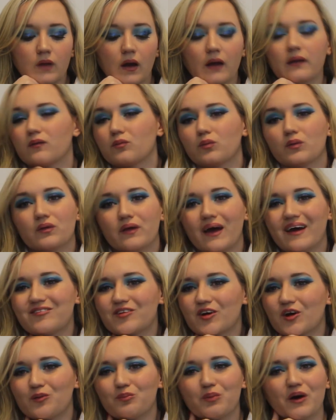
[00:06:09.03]
I just want to
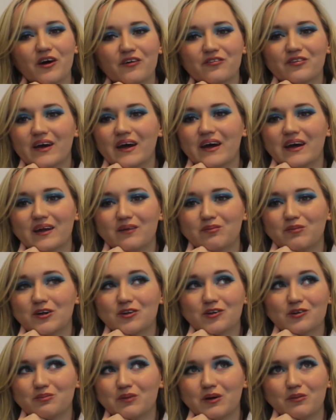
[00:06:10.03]
have a good birthday. As
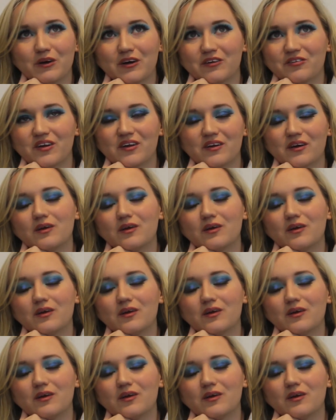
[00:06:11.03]
much as my birthday